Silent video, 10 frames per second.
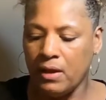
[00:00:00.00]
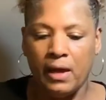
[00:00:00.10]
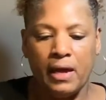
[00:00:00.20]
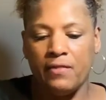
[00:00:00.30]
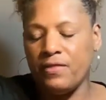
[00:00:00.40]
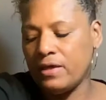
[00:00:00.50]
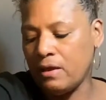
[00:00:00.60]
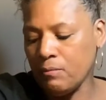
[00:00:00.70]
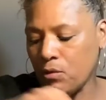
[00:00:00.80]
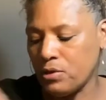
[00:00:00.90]
And then I'm
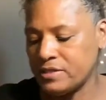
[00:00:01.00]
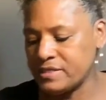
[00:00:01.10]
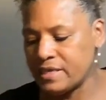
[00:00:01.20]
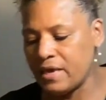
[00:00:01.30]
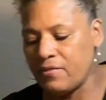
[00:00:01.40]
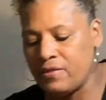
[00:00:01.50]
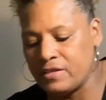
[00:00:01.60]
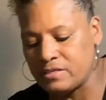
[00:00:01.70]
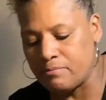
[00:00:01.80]
going to set this